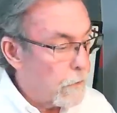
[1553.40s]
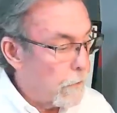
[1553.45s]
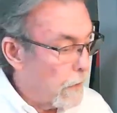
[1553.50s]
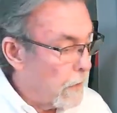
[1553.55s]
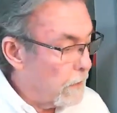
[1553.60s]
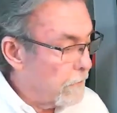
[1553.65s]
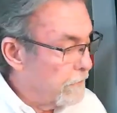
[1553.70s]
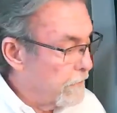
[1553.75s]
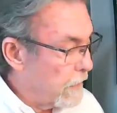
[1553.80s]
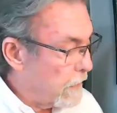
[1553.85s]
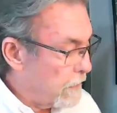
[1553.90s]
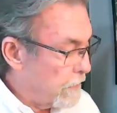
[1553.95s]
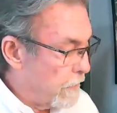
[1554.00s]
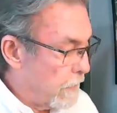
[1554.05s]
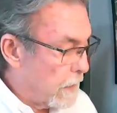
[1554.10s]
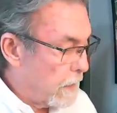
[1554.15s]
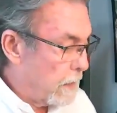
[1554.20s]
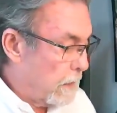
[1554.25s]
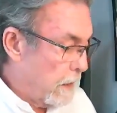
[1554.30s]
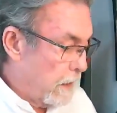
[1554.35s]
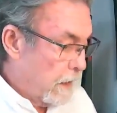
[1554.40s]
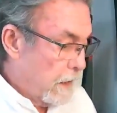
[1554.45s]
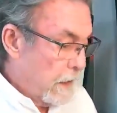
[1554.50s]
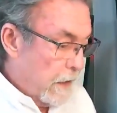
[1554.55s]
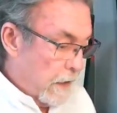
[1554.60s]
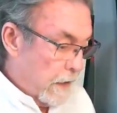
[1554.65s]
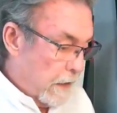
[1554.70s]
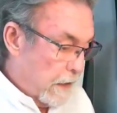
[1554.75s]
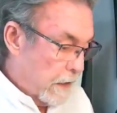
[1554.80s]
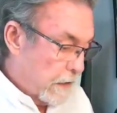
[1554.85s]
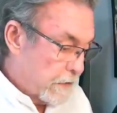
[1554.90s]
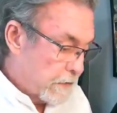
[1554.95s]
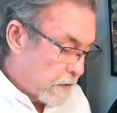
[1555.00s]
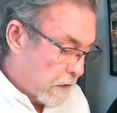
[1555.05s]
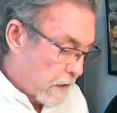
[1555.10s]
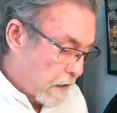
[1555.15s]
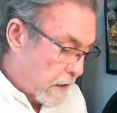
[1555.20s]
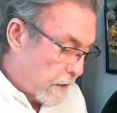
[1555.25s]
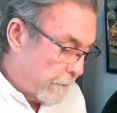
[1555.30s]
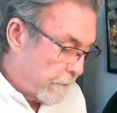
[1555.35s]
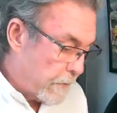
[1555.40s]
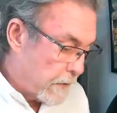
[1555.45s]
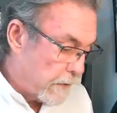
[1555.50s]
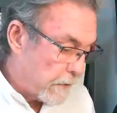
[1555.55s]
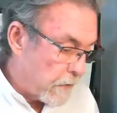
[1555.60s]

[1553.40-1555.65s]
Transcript: Crown Vic thing is uh,